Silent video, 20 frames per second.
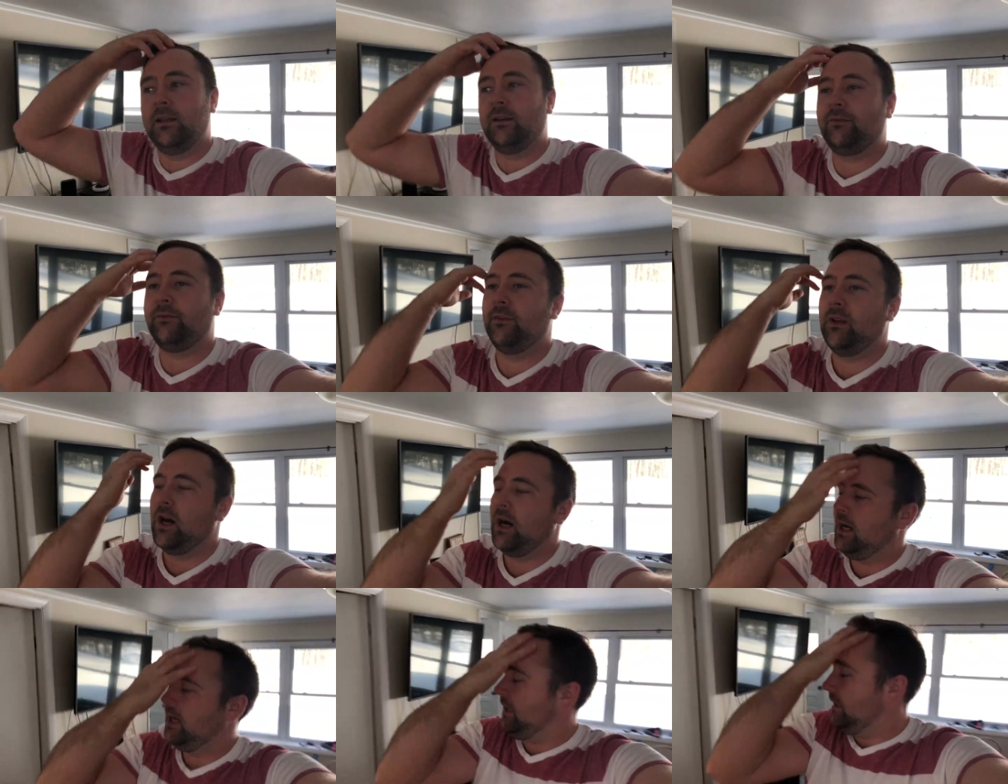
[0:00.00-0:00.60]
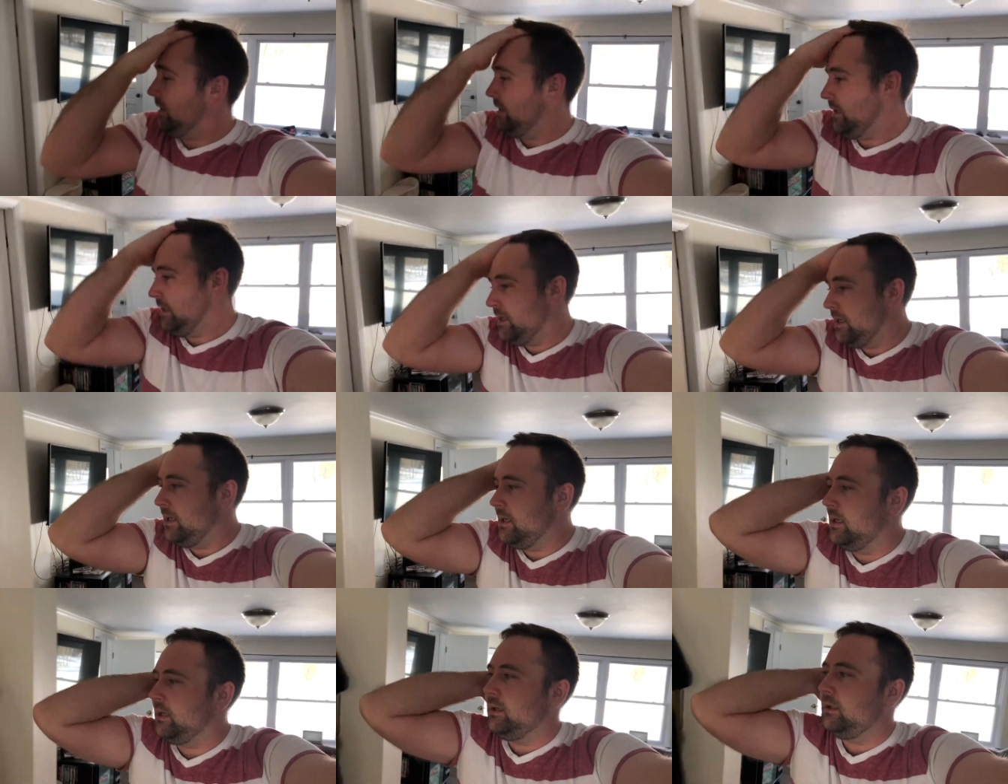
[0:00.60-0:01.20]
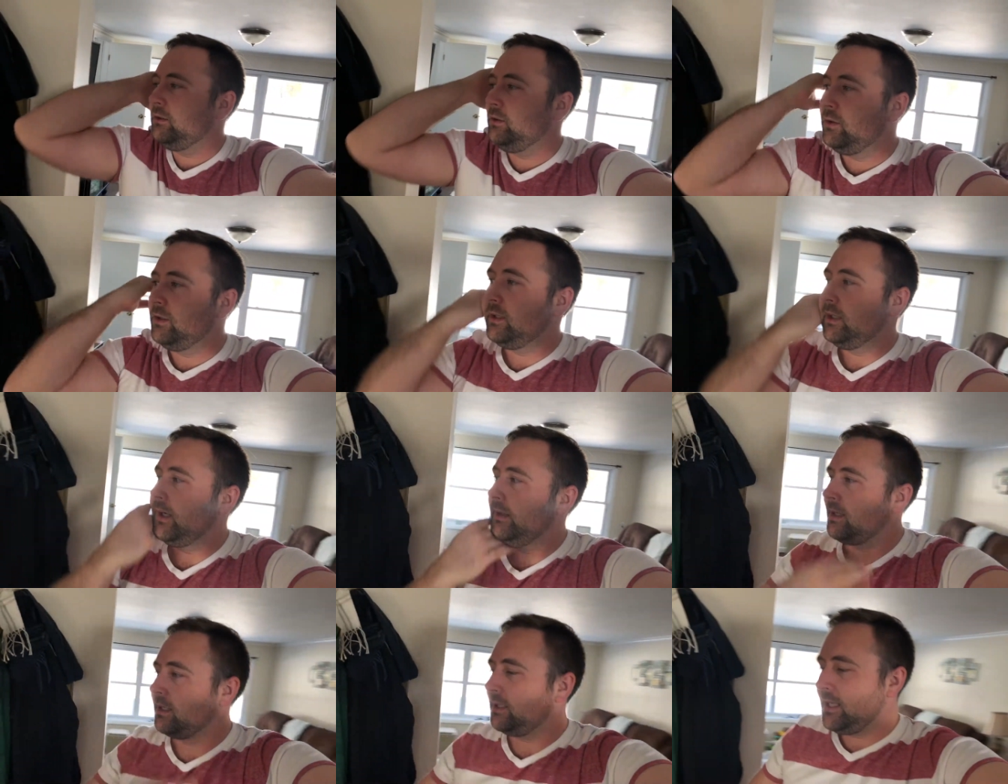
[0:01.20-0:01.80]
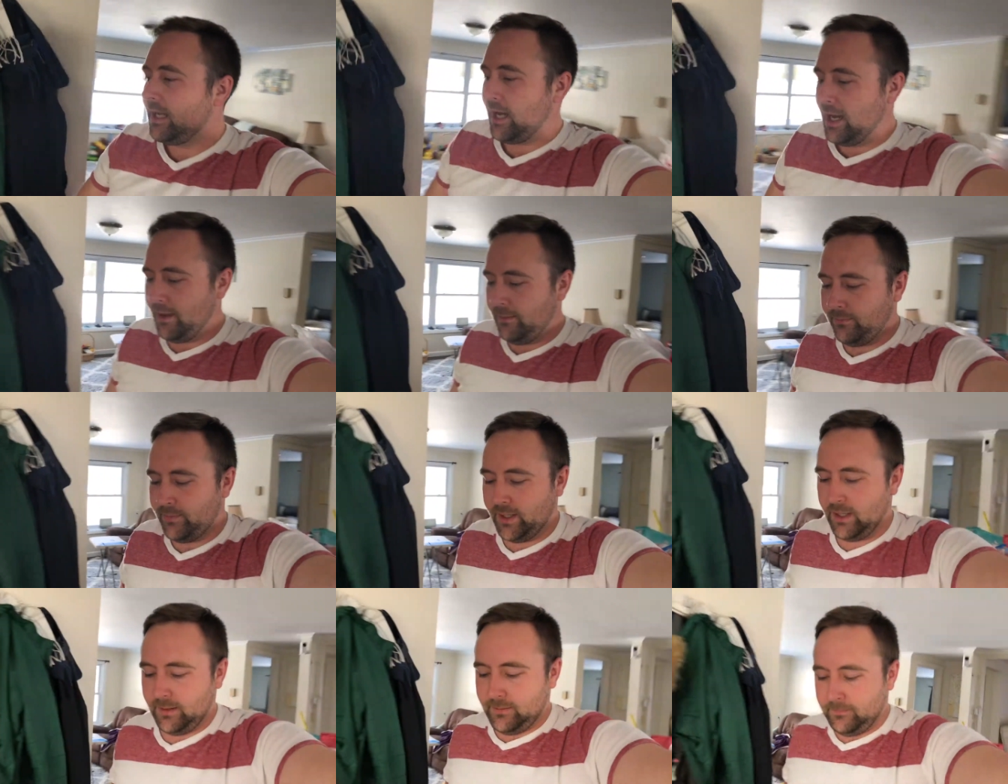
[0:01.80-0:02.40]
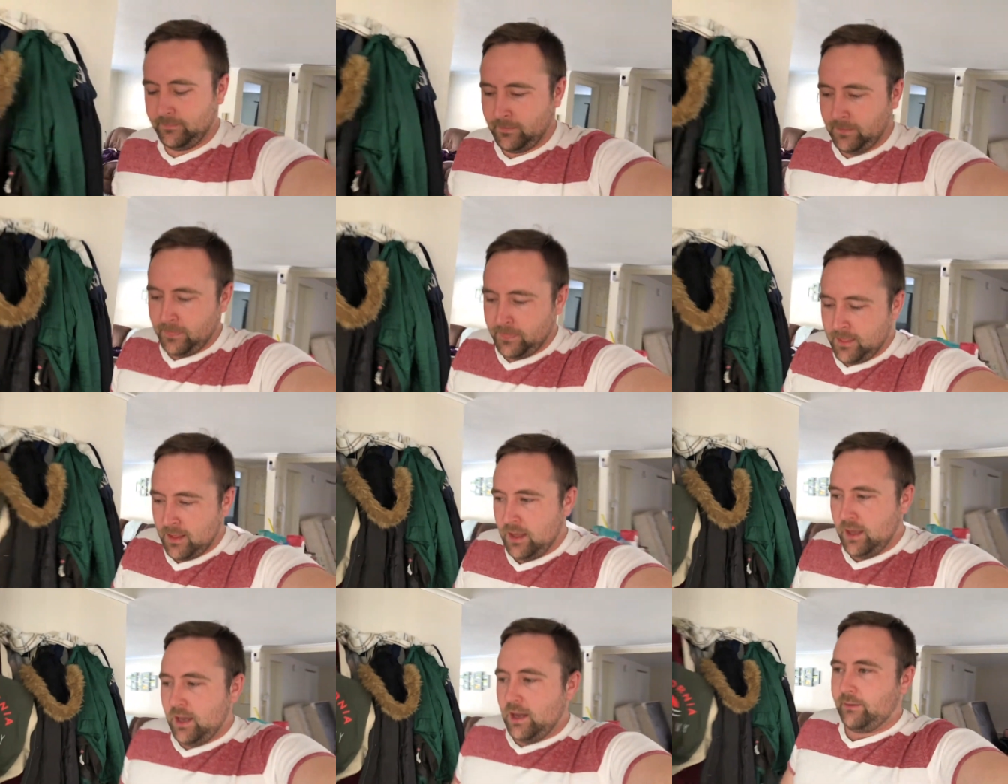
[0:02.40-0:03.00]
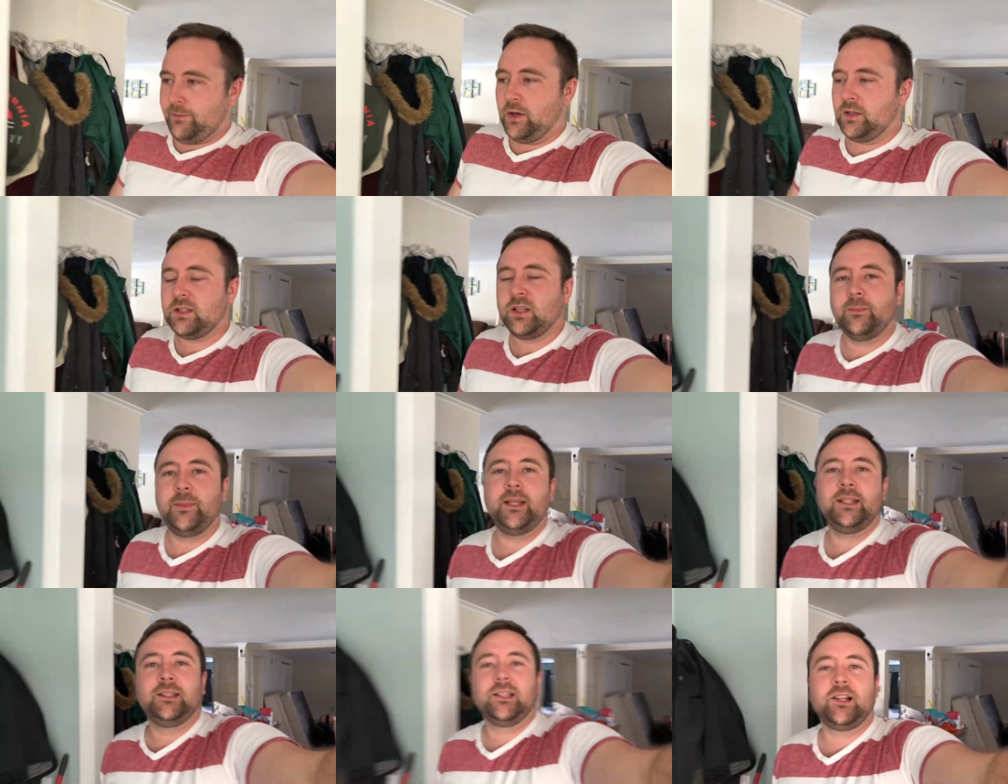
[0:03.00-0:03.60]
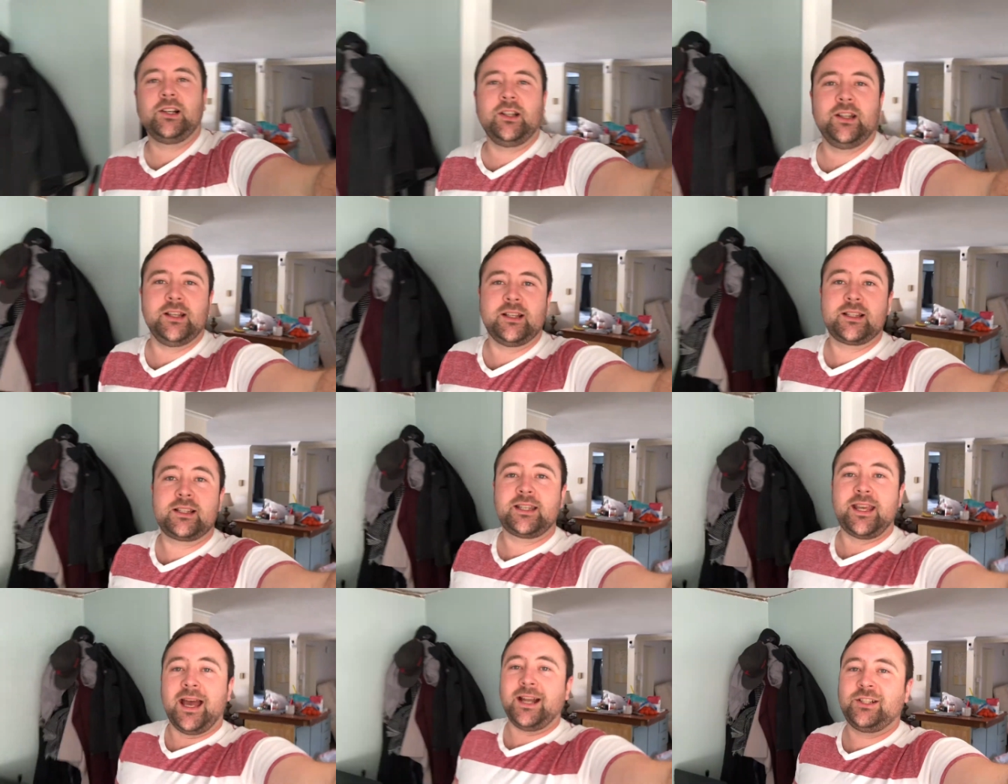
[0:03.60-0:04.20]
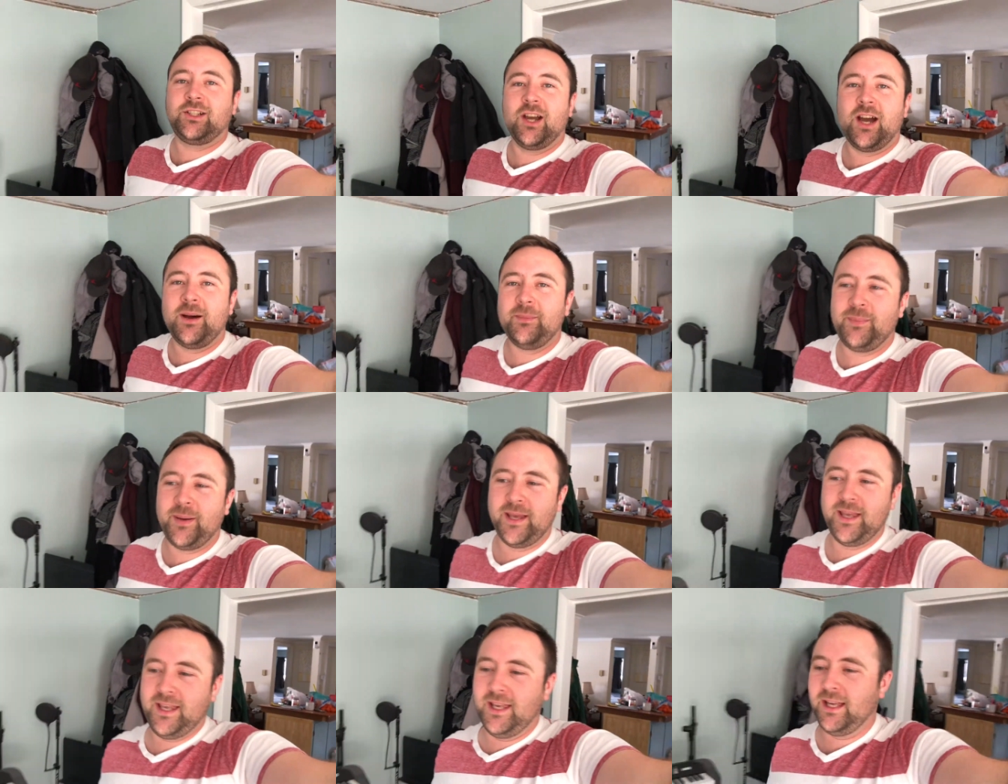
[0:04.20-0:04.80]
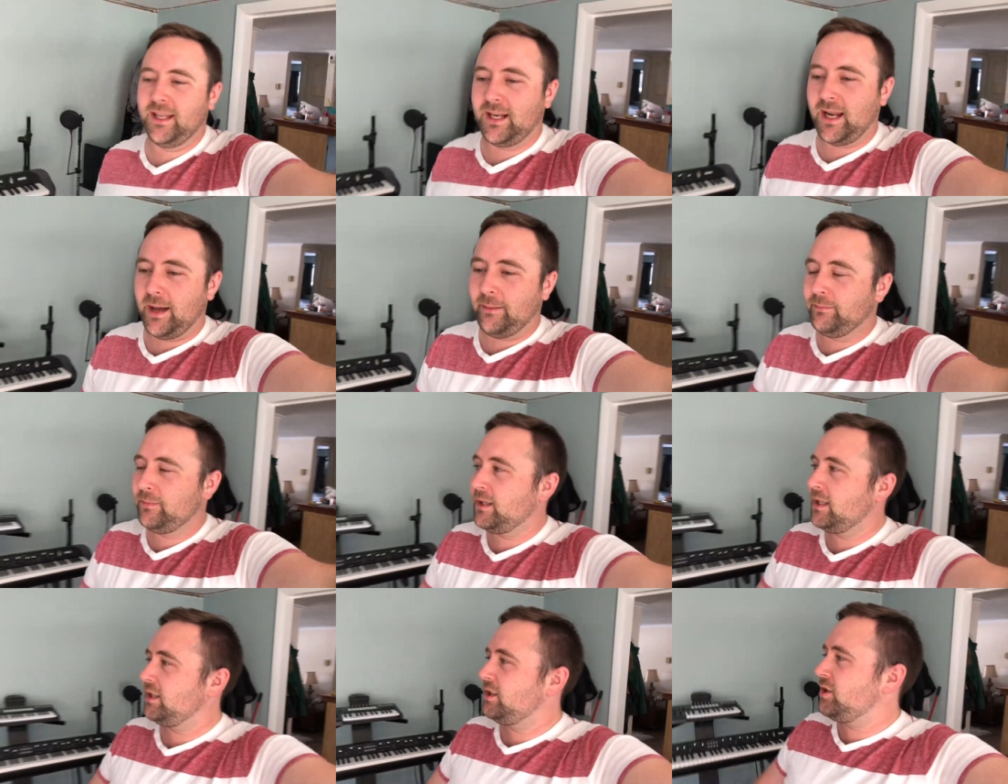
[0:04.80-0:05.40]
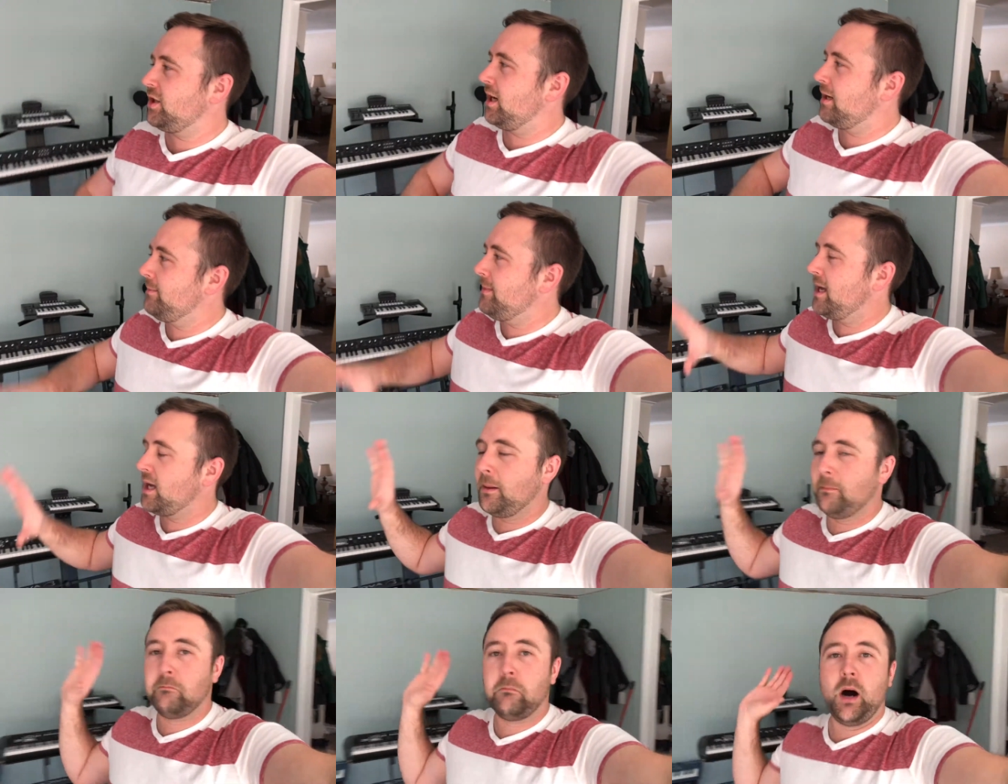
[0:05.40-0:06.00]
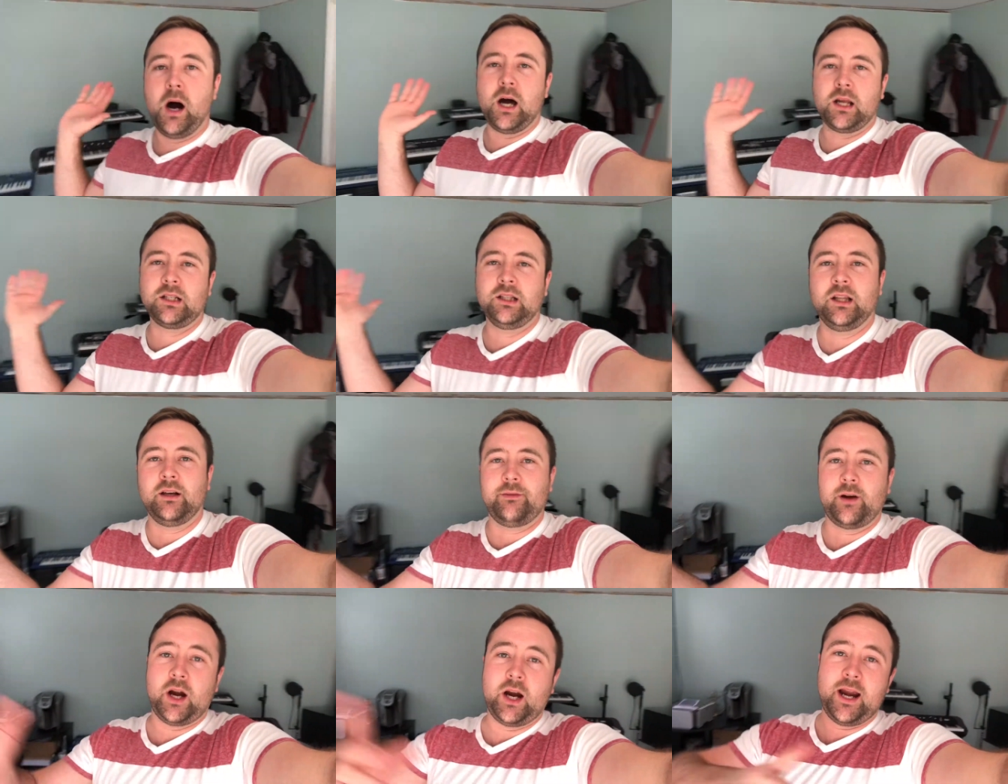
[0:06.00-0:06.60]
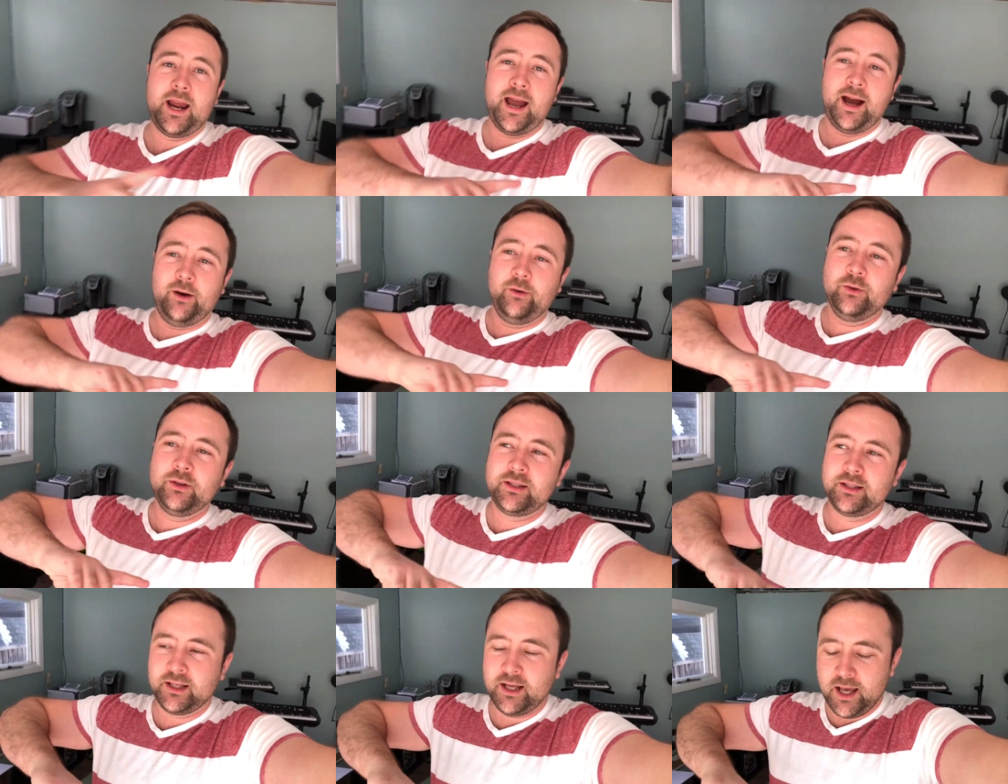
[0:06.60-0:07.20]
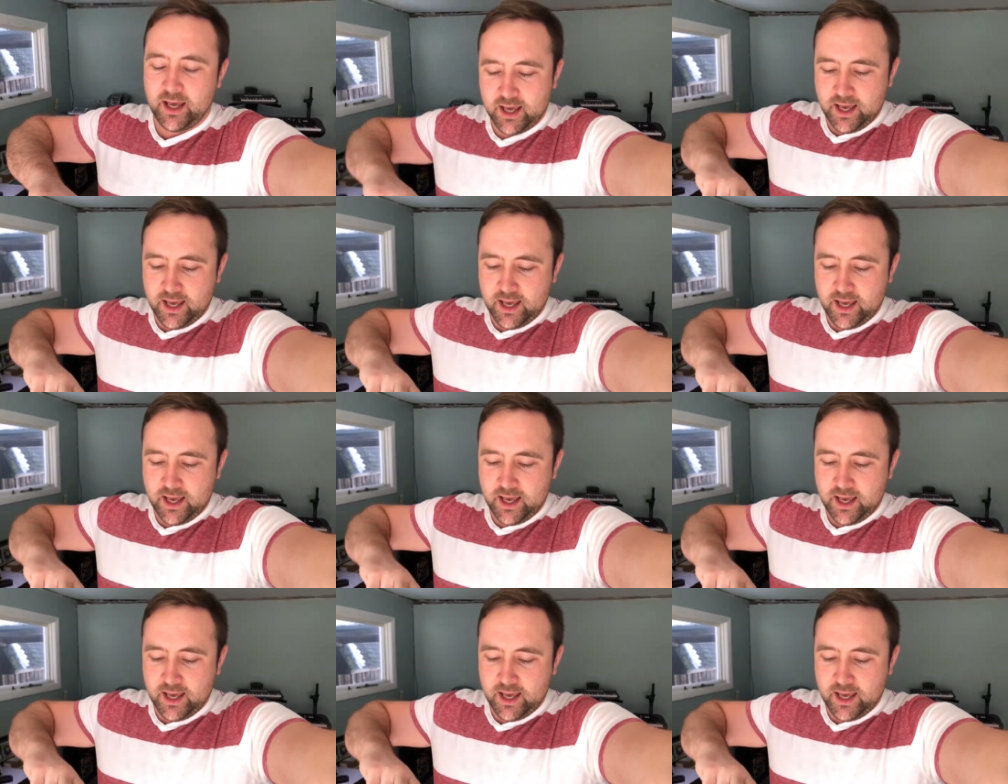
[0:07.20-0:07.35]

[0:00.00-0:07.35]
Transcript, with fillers: If not, I'll do it another time. But I've also been learning SketchUp and I'm gonna try to make a model of our house